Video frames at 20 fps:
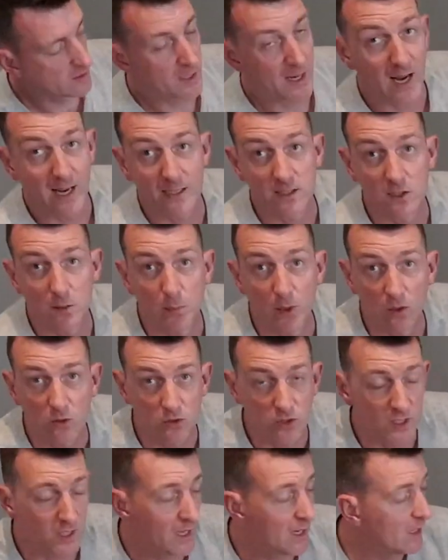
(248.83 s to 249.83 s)
there's an outer
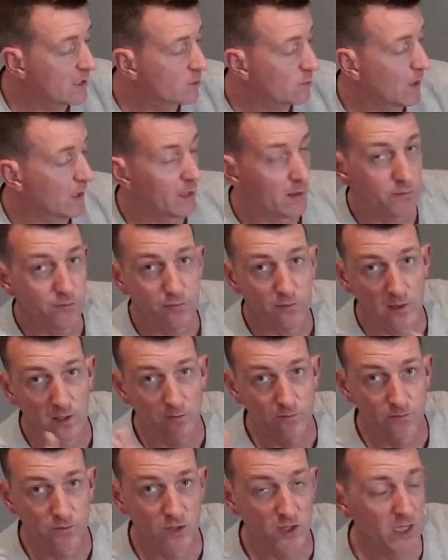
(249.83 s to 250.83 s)
box to that as well.
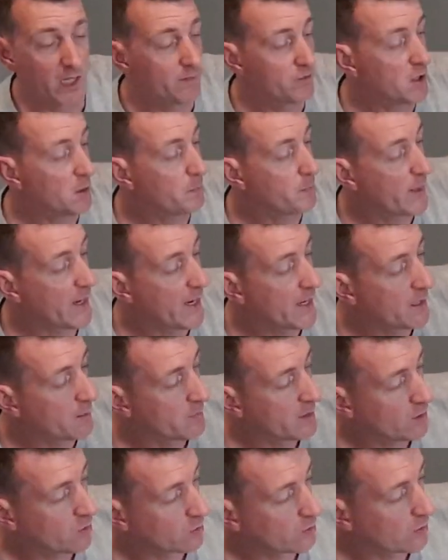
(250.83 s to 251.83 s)
I've saved it pain
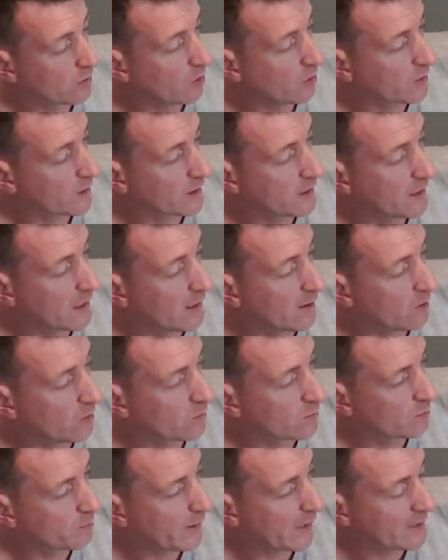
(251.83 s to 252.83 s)
in me unloading that
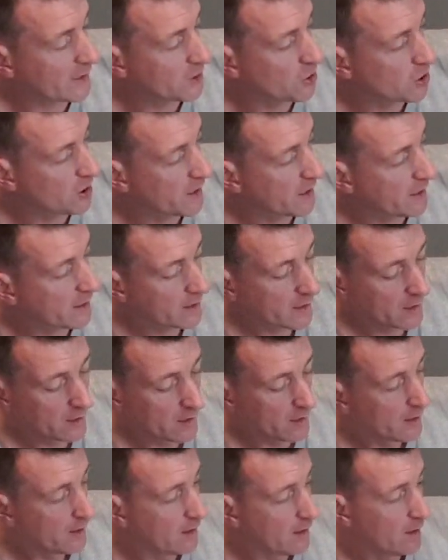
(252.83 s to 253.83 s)
and unpackaging it.
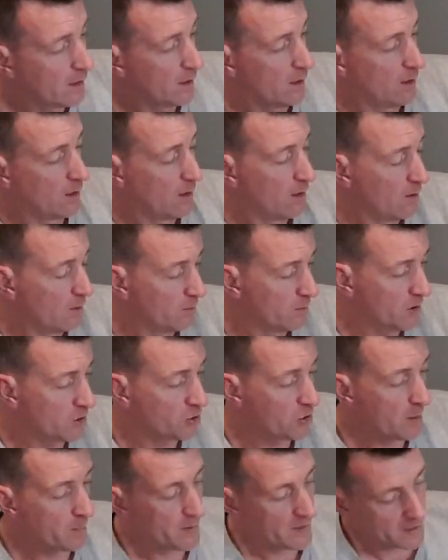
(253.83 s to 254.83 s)
You
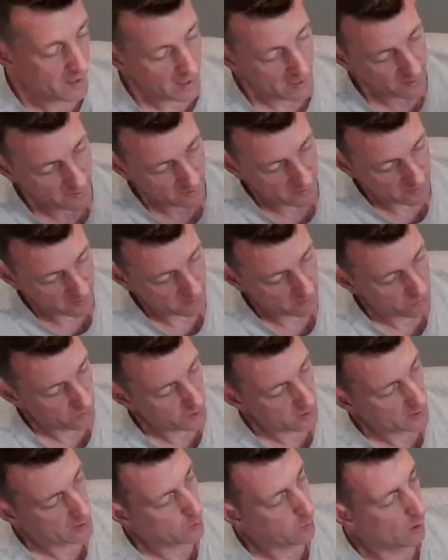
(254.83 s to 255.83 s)
strip it down,
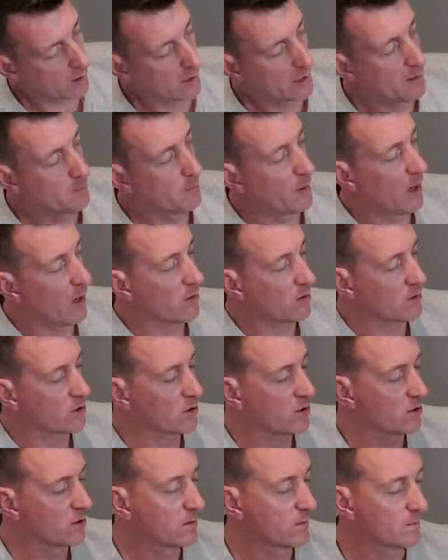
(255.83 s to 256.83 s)
really quality
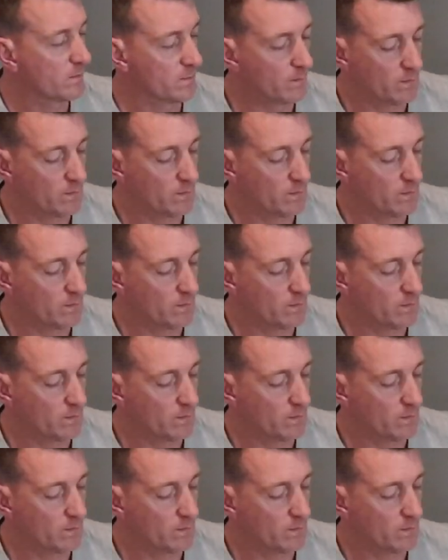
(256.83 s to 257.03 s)
box.